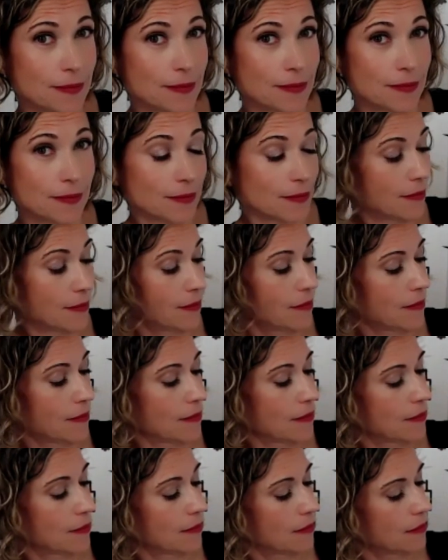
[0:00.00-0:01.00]

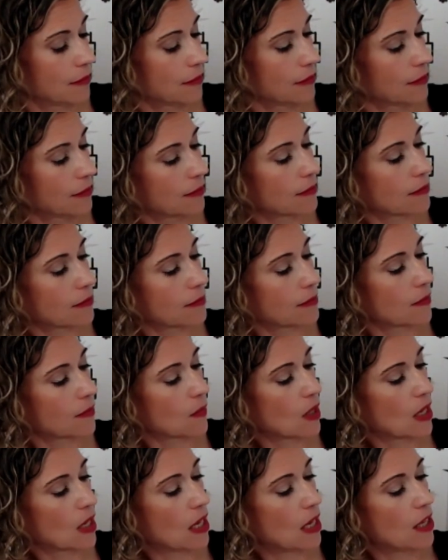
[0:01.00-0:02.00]
97.2.
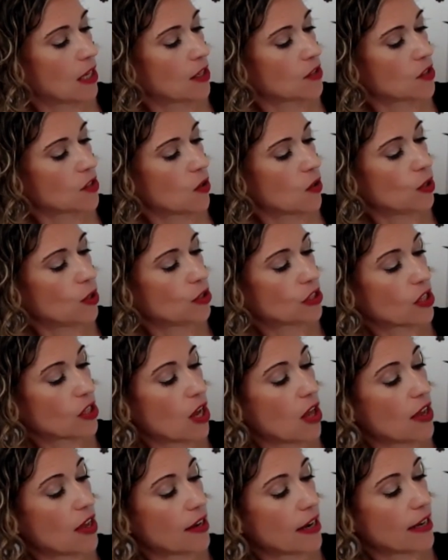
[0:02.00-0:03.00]
So we'll just
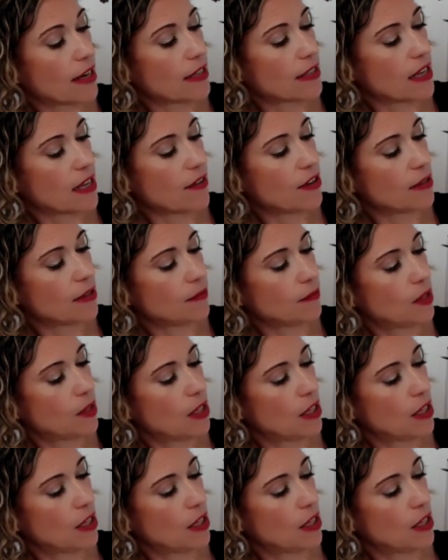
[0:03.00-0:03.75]
call that 97.